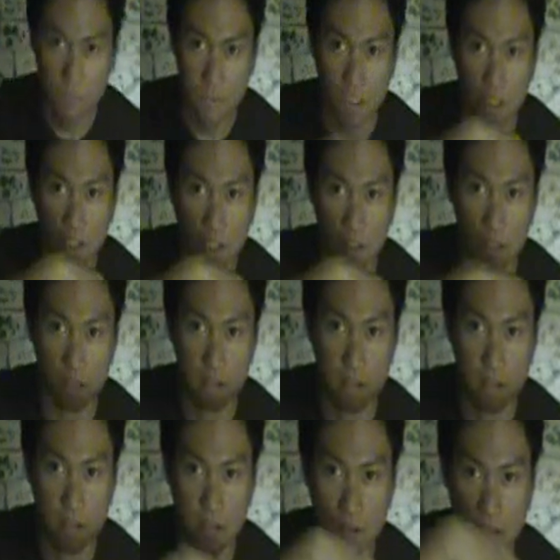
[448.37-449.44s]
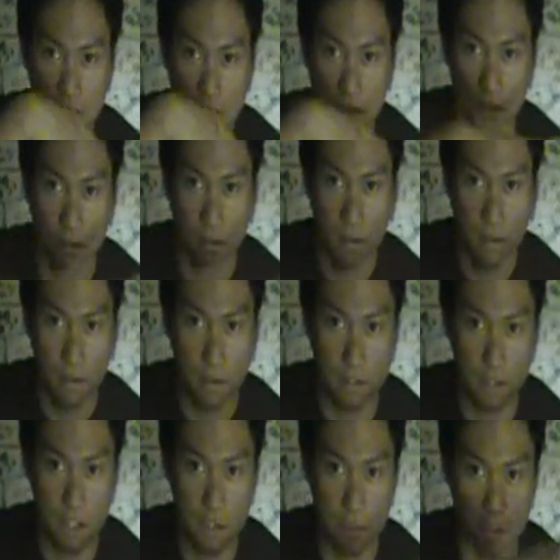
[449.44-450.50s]
Not like this.
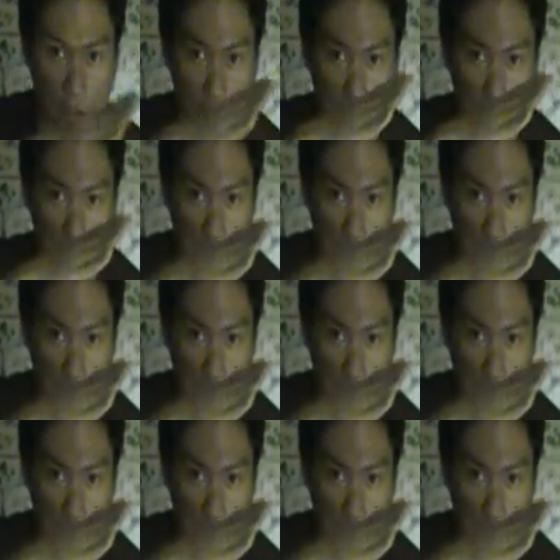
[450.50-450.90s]
Just keeping